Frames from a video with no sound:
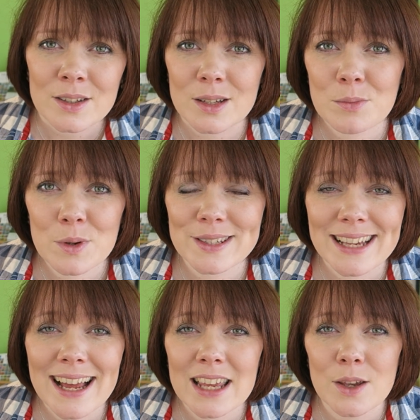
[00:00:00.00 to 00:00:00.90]
So I'm not
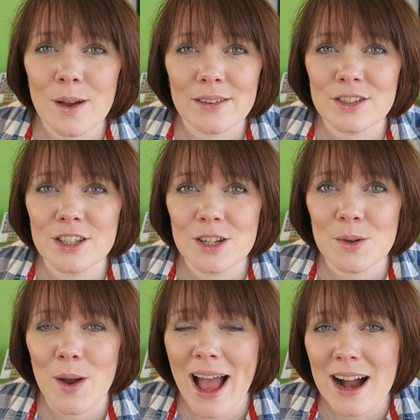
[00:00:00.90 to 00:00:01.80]
saying you have to
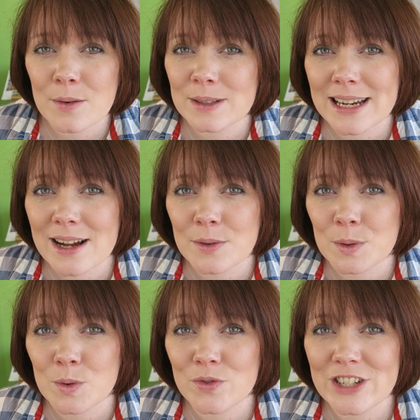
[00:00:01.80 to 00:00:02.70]
do hours and
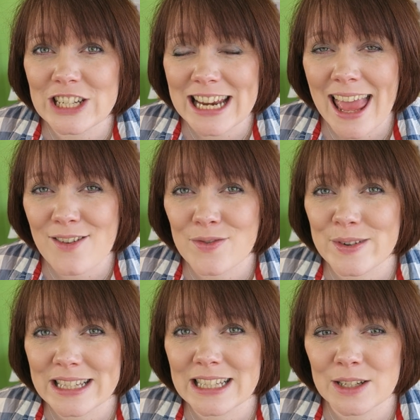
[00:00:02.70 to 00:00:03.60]
hours of revision
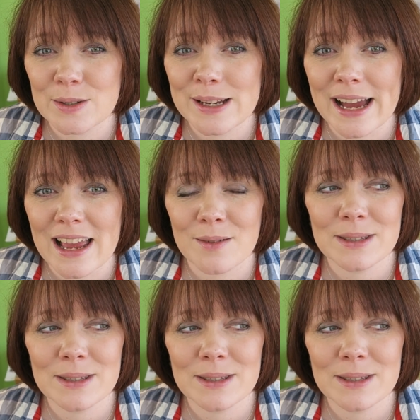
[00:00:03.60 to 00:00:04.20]
every single day.